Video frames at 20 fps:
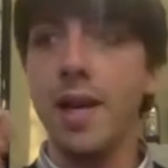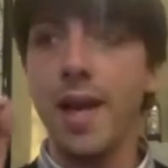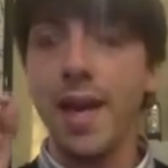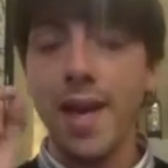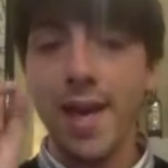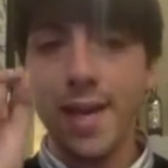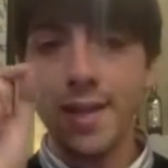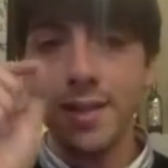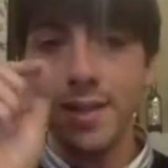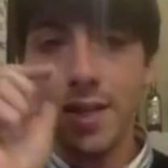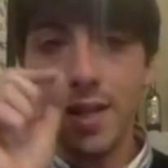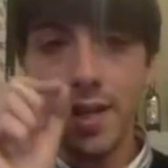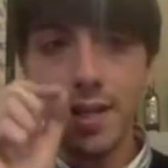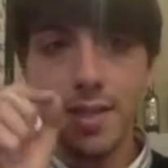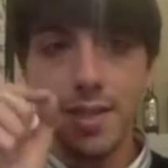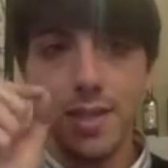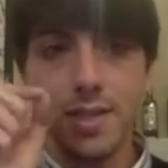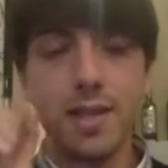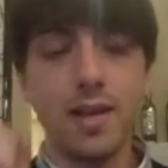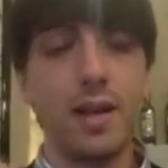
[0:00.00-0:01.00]
and
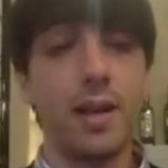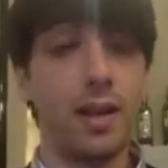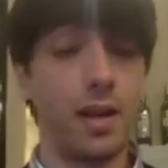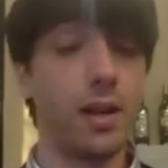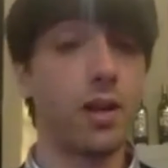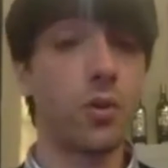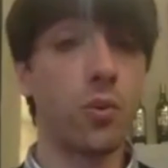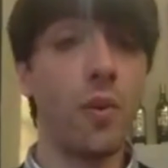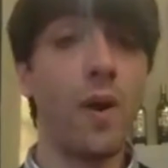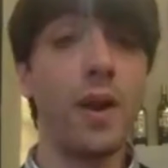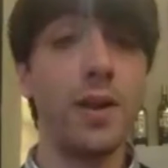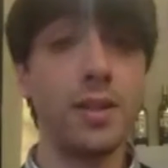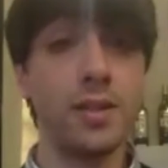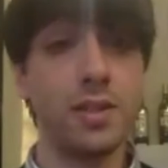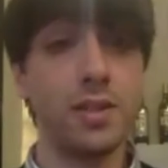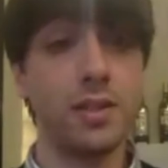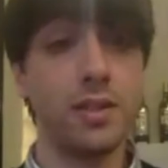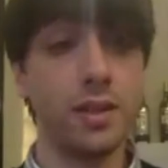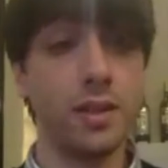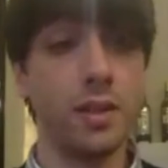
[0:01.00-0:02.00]
it's a, a
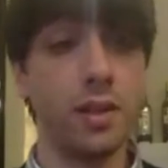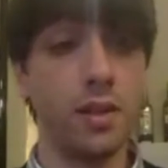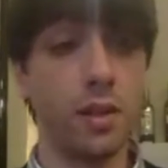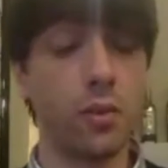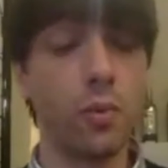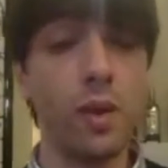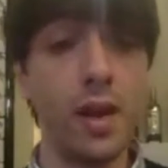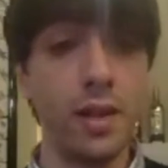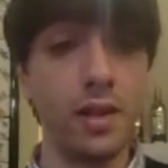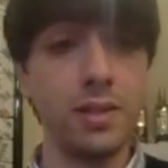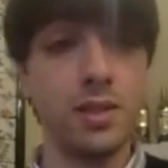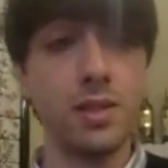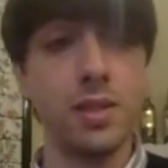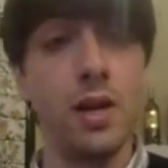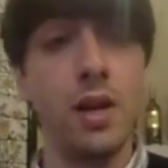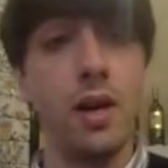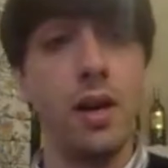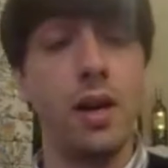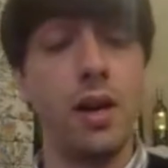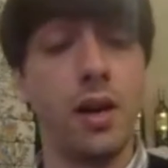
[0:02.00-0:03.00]
granite, uh, granite
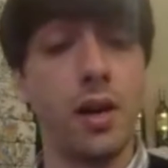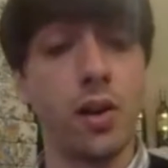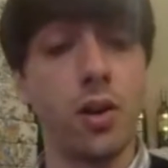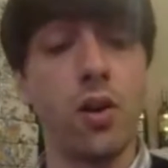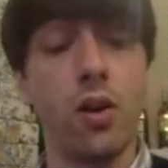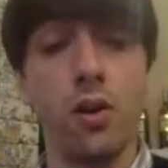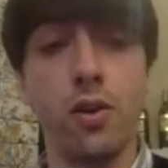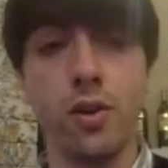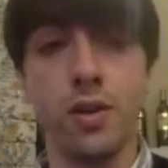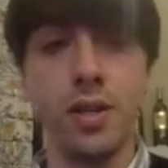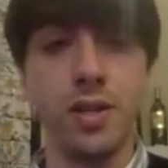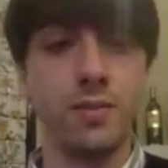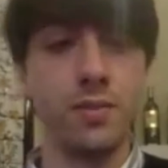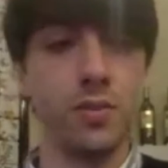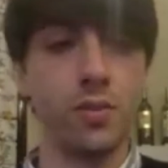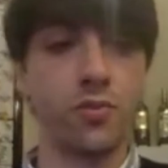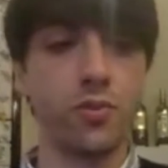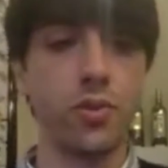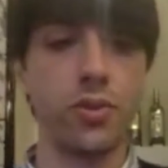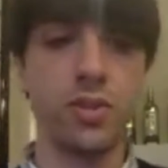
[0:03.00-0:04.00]
uh, color. And
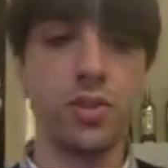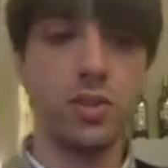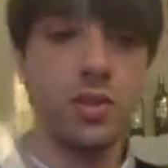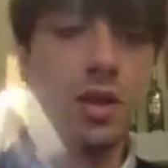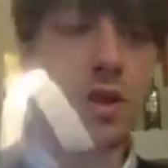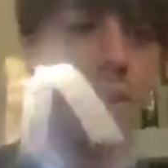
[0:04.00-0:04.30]
of course,